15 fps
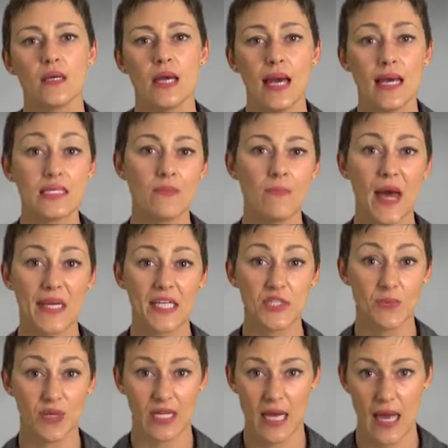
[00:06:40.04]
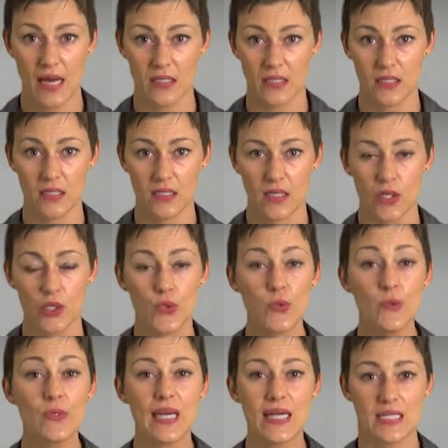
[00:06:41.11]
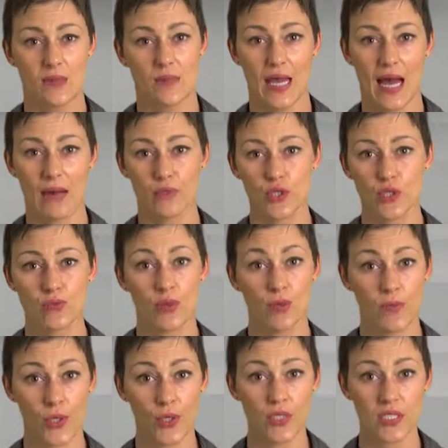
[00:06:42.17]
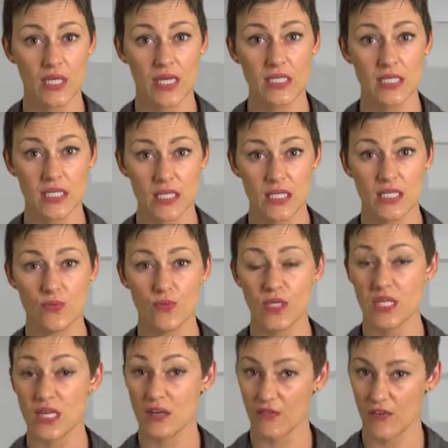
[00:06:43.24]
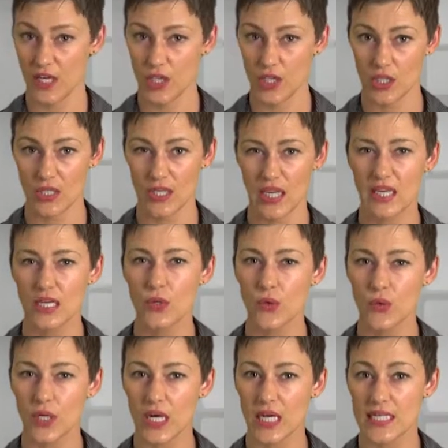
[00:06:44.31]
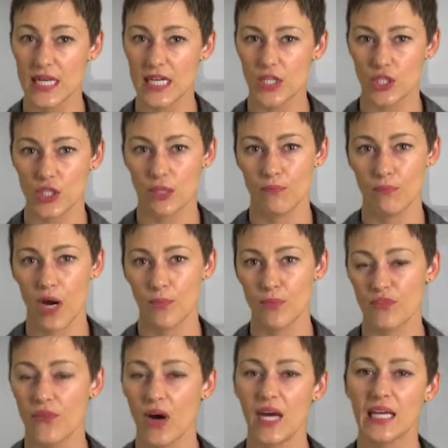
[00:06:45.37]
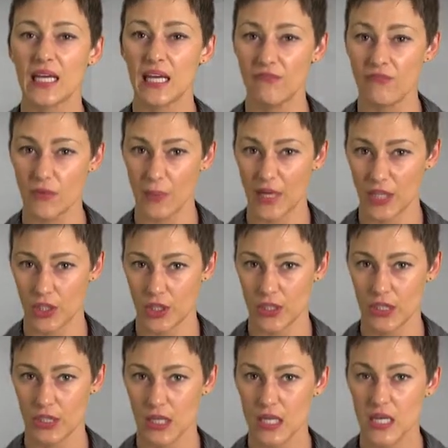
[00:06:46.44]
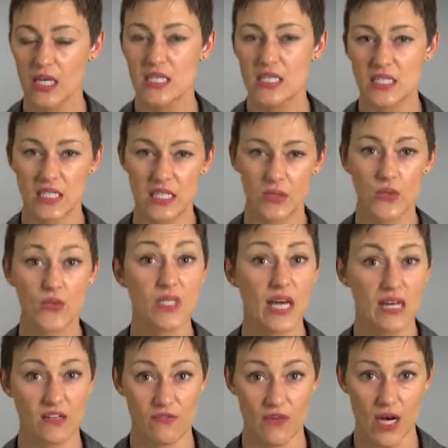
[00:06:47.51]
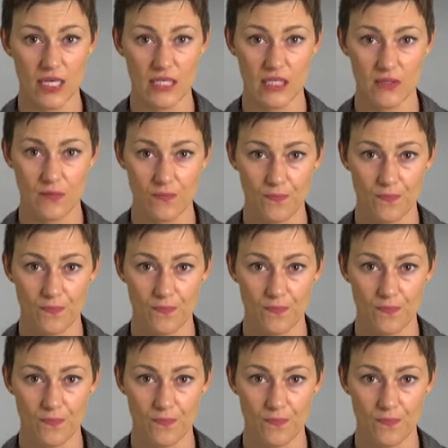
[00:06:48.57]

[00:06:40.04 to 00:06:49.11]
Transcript: As a management accountant, you need to be able to promote and assist with innovation in an organisation by providing information, skills and advice.